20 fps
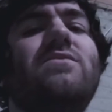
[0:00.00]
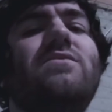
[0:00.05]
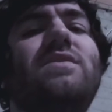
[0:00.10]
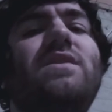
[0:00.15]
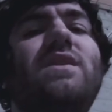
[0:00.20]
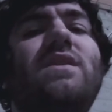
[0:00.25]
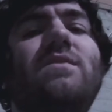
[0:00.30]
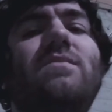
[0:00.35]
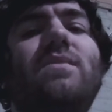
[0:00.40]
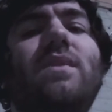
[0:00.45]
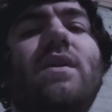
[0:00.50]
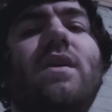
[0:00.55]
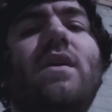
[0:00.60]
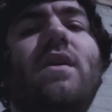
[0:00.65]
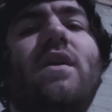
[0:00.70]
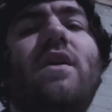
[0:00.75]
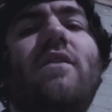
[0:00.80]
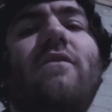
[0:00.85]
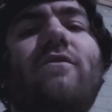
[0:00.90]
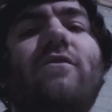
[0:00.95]
deep,
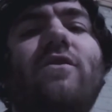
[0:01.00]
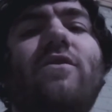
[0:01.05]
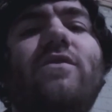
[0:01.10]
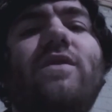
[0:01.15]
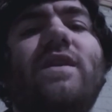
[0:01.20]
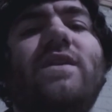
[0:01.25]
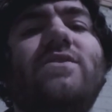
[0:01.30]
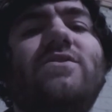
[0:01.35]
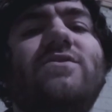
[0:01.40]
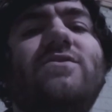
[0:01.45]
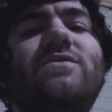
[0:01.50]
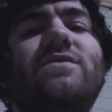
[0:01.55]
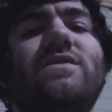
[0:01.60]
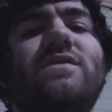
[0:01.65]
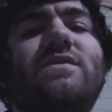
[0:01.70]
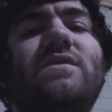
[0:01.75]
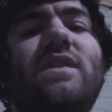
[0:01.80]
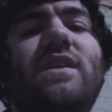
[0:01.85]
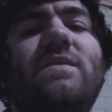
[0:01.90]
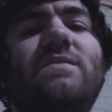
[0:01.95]
real issues, deep